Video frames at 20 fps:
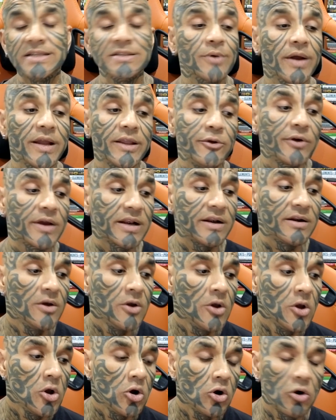why you can
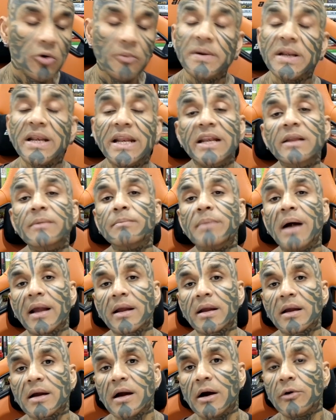open any
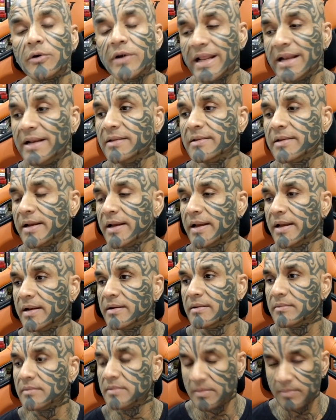bank account, anything
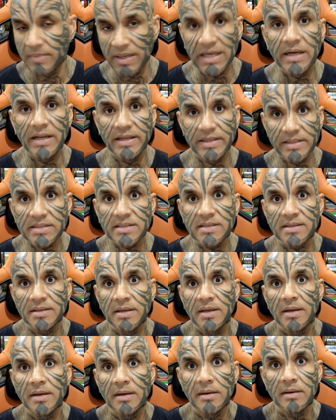in the Middle East.
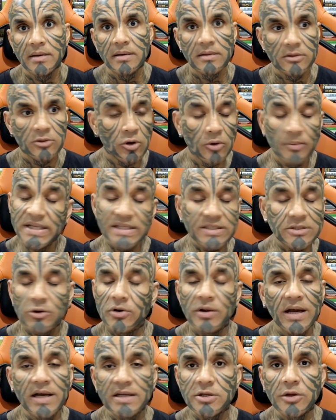Nobody's going
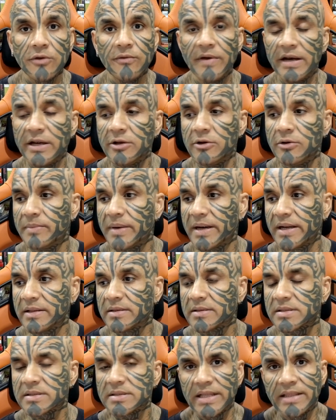to ask you, where did you bring
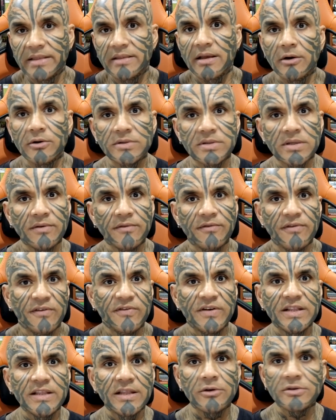this 10,000,
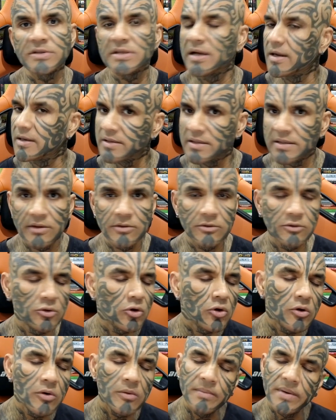50,000, 100,000?
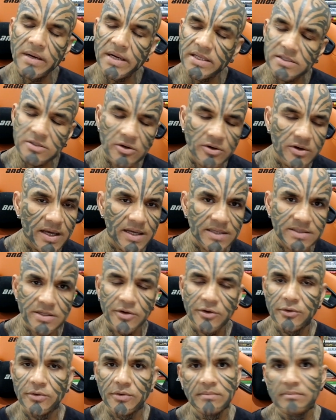Nobody's going to ask
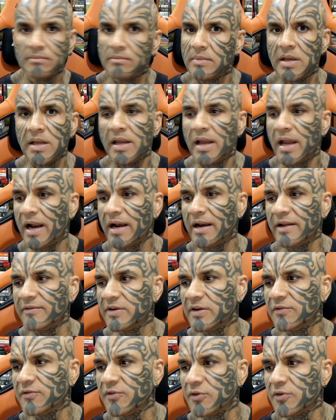you. And even if you